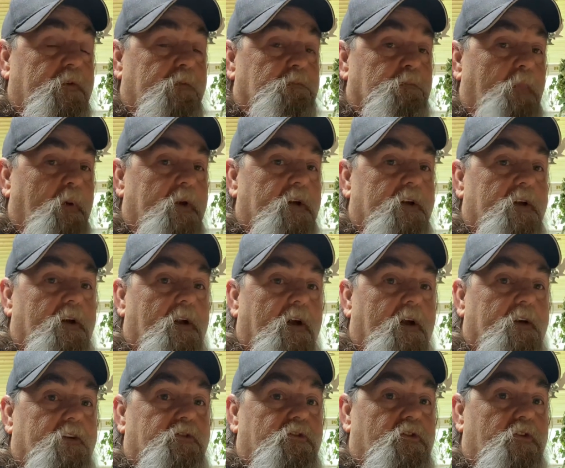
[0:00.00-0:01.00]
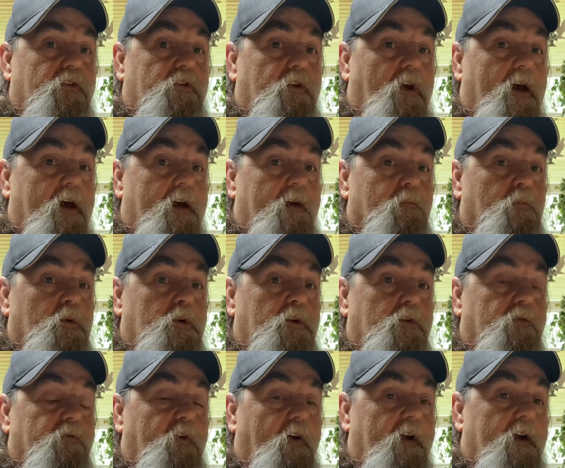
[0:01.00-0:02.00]
spend extra time with your
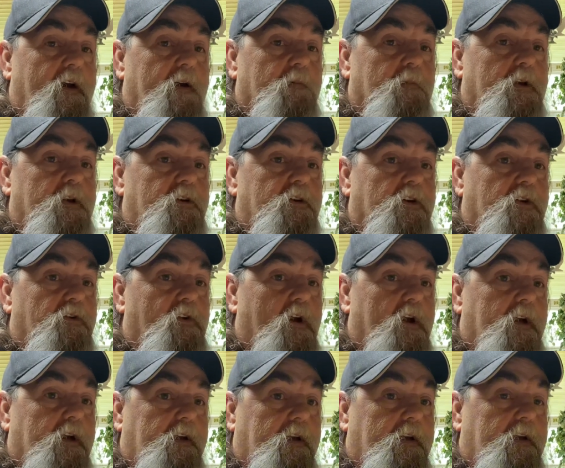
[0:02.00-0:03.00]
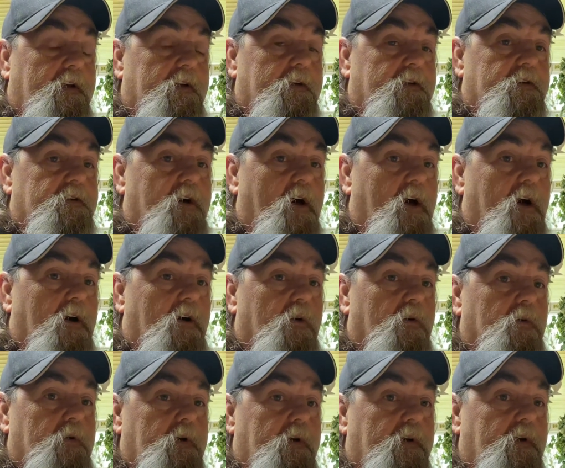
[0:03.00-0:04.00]
family and your grandkids,
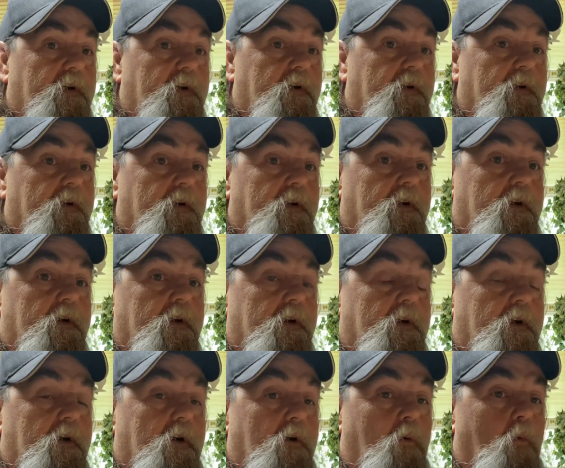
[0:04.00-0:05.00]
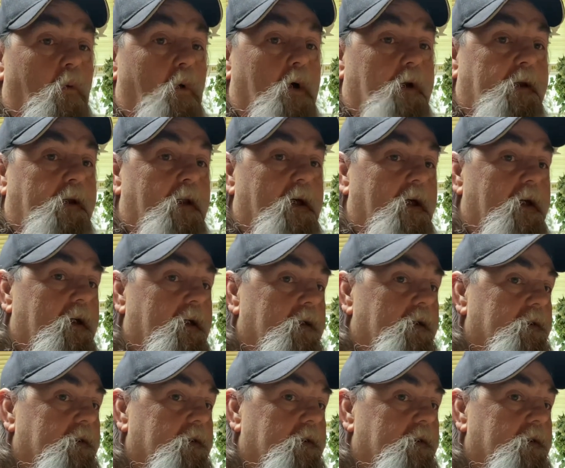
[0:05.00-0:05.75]
y'all. One day at